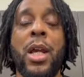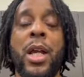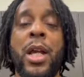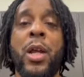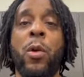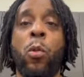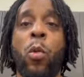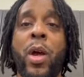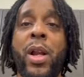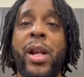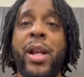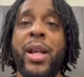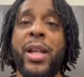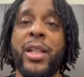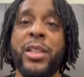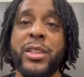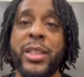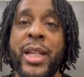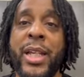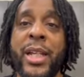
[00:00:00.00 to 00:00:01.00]
and one of
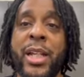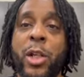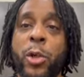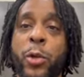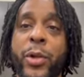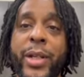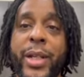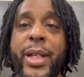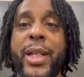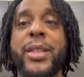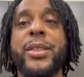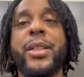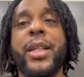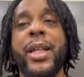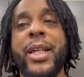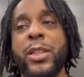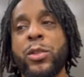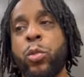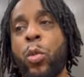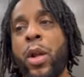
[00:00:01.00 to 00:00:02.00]
these ingredients
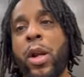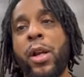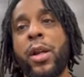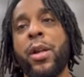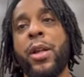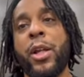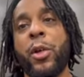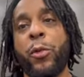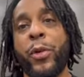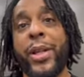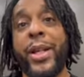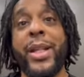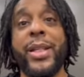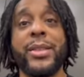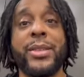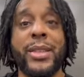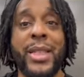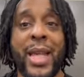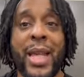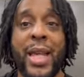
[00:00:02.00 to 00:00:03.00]
is one of the
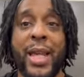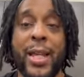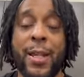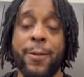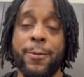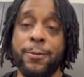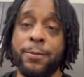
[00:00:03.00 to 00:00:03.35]
ingredients that